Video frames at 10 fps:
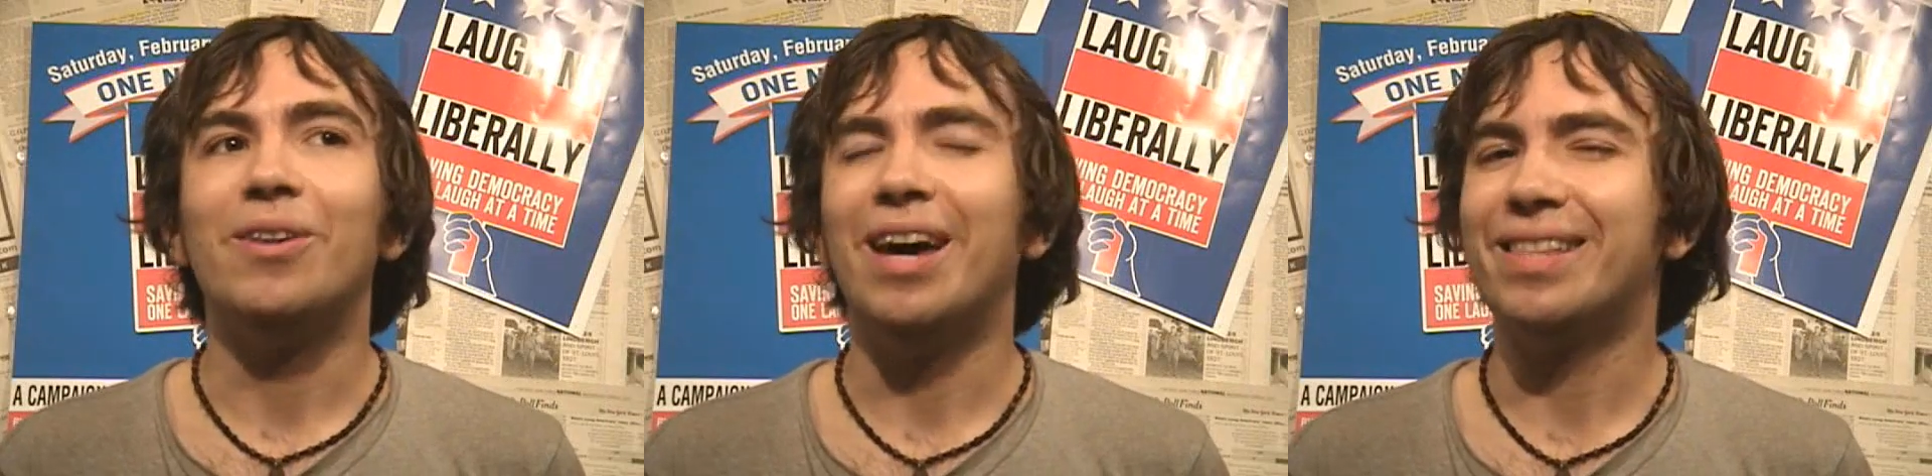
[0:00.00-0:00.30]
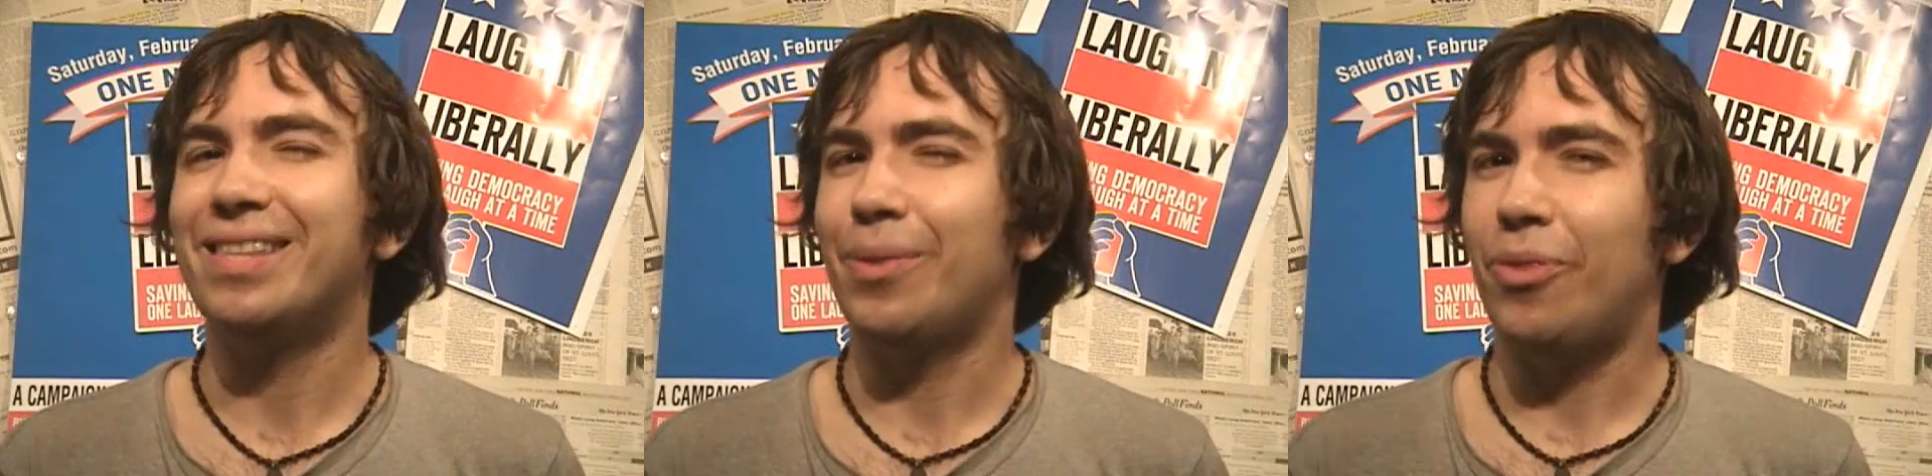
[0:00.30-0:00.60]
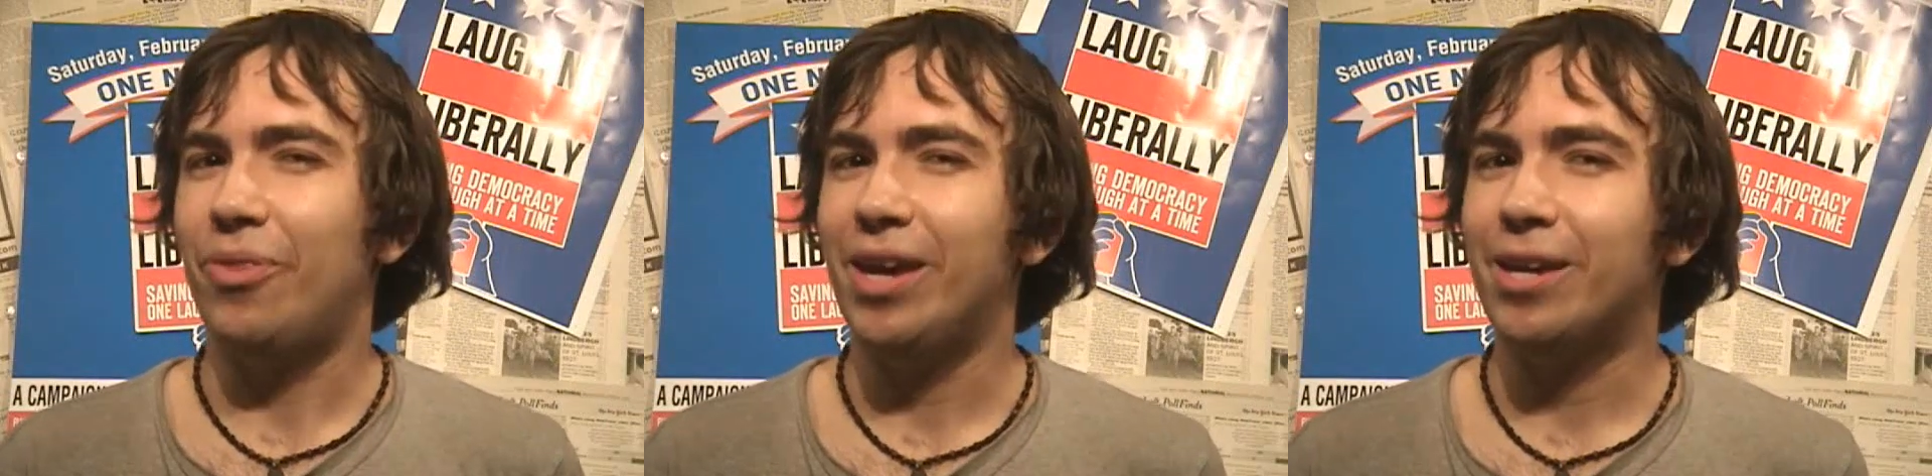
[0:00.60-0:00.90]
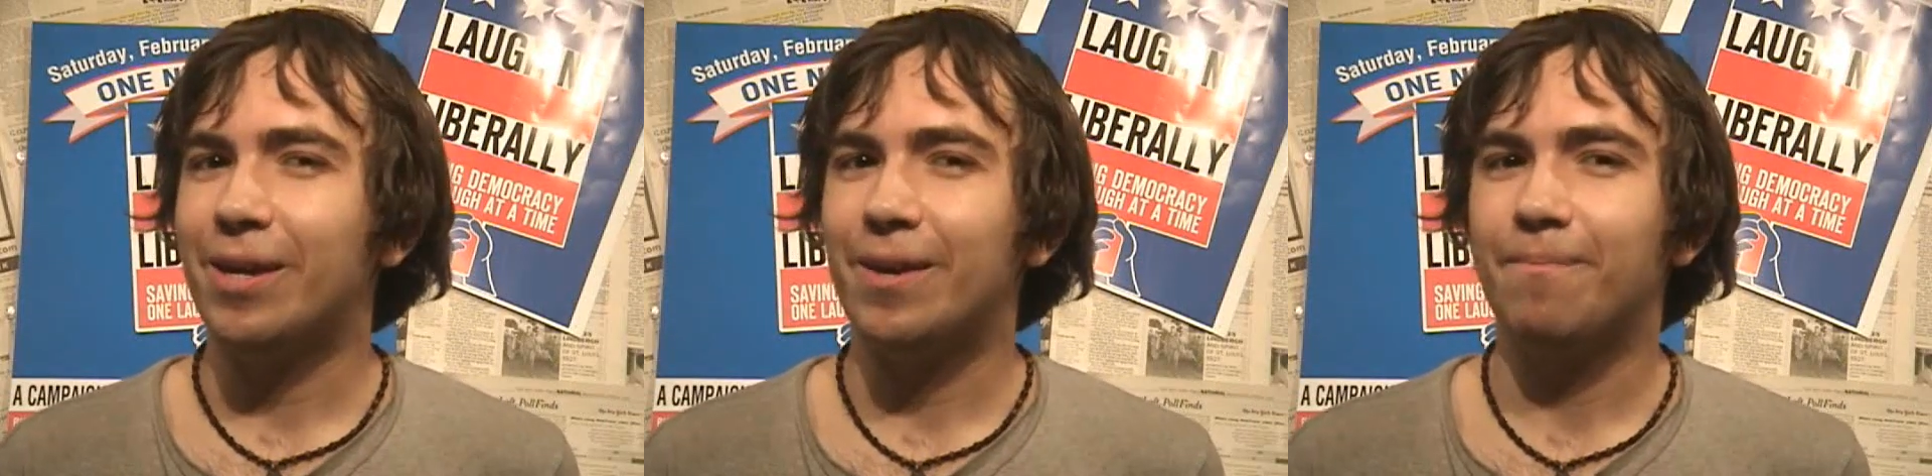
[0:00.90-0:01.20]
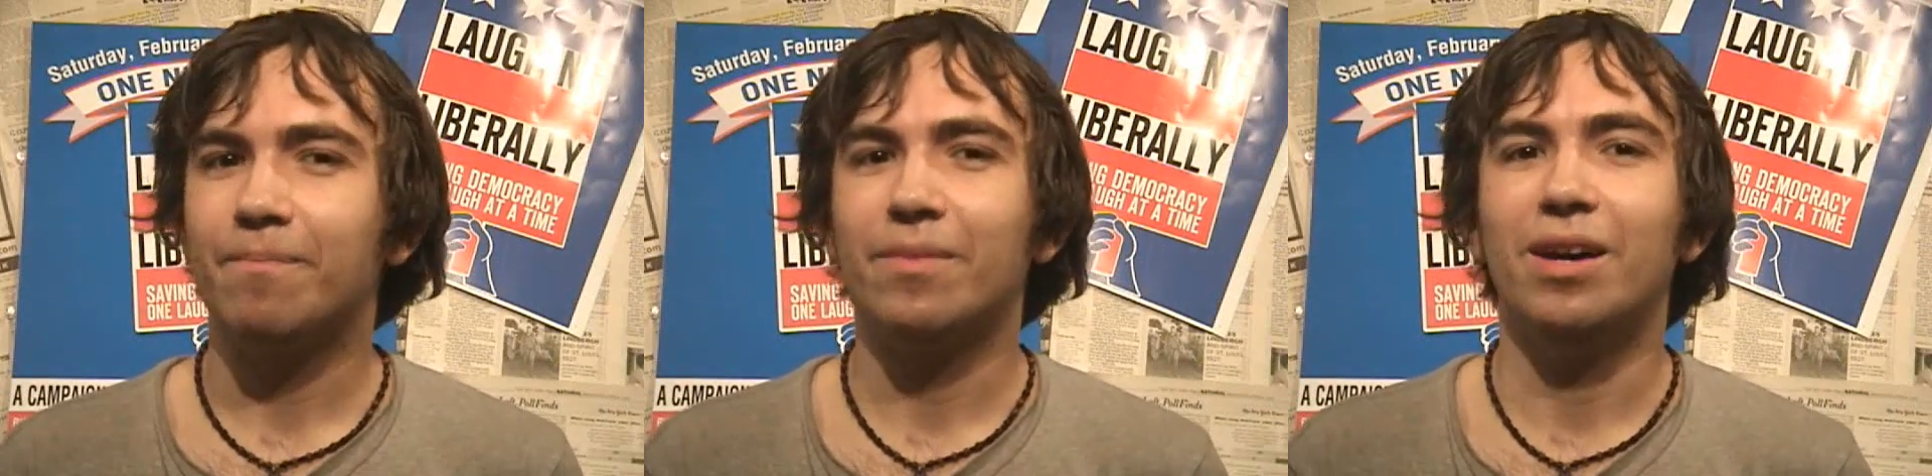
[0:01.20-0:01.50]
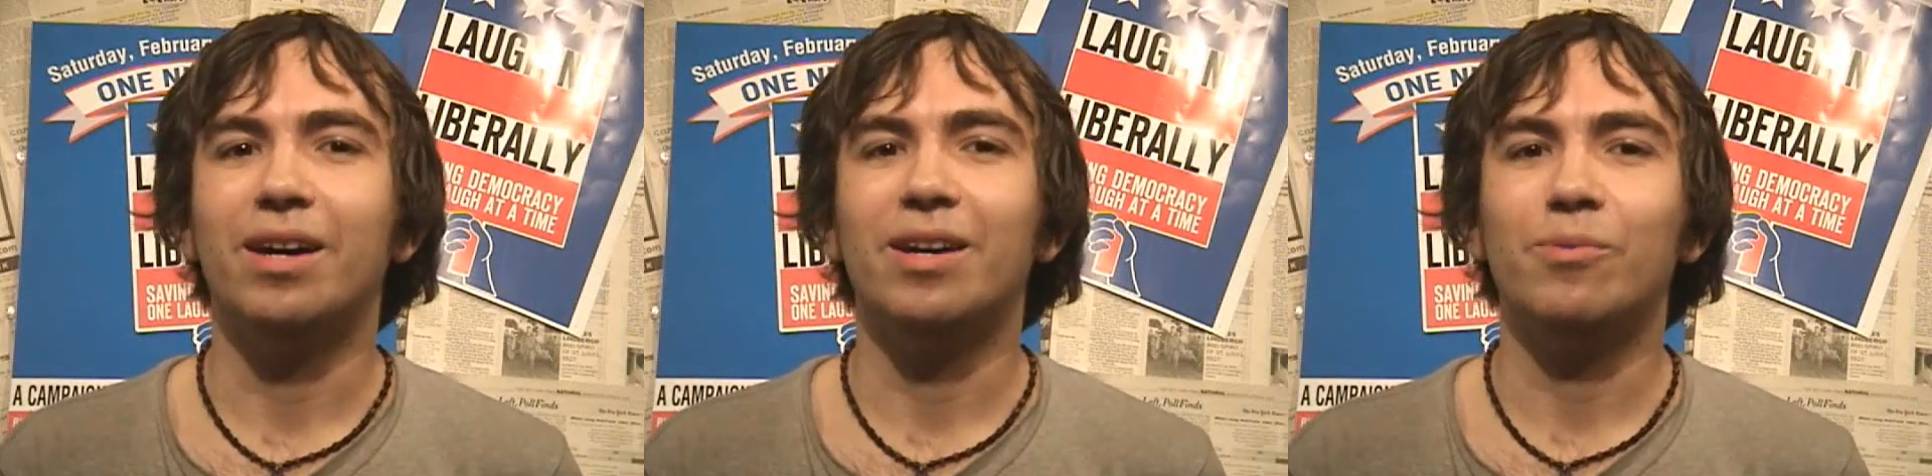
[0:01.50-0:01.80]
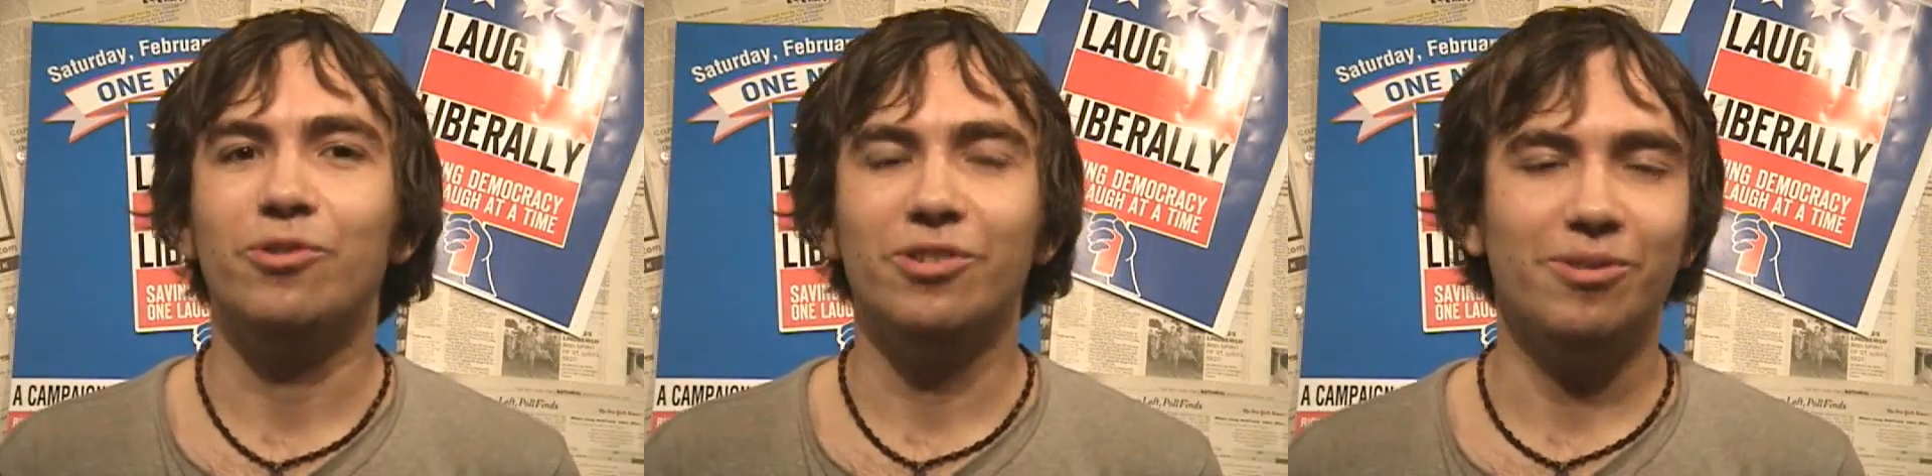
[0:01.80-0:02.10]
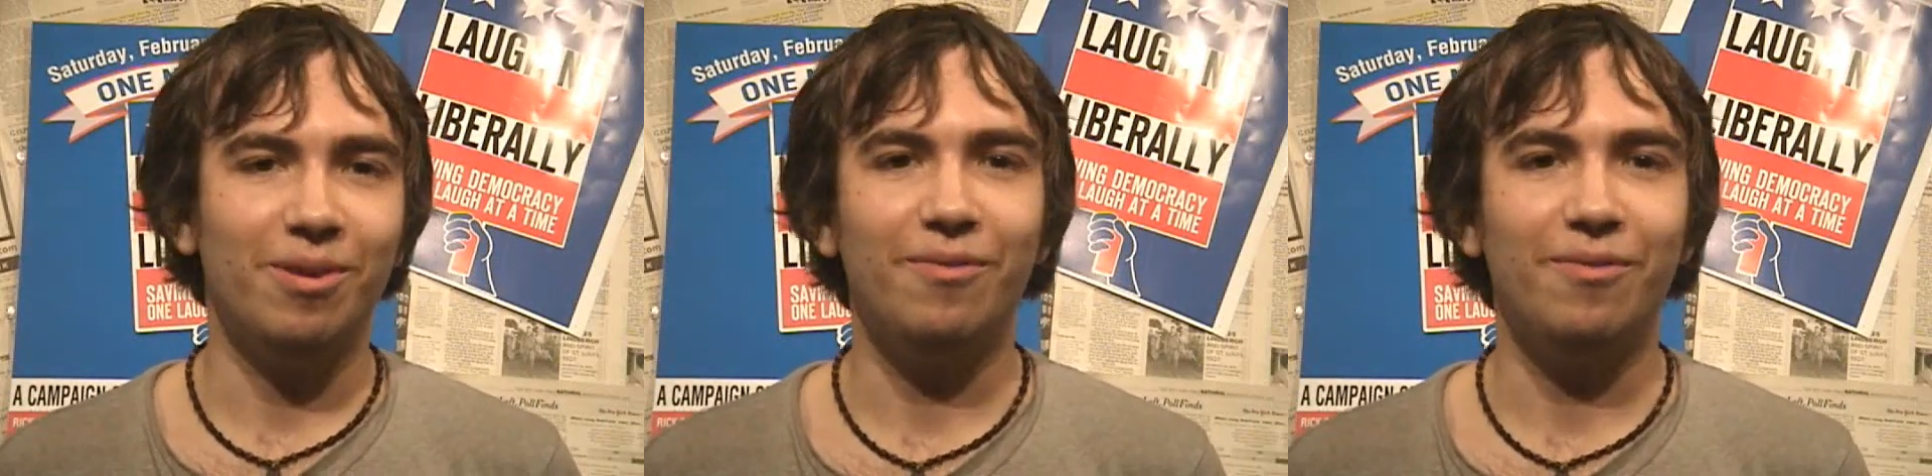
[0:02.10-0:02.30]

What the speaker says: not to think, which is